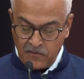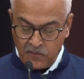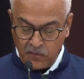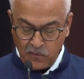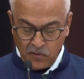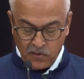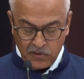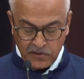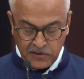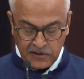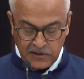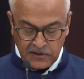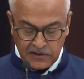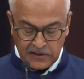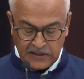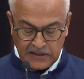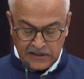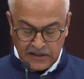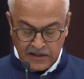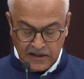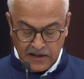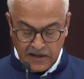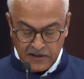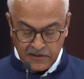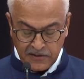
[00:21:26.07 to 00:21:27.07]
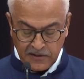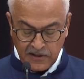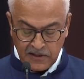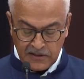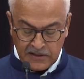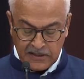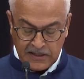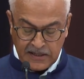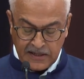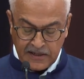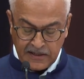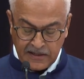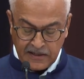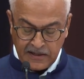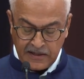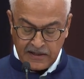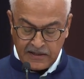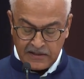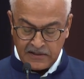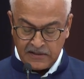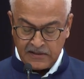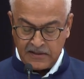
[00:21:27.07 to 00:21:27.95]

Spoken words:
forces, international syndicates,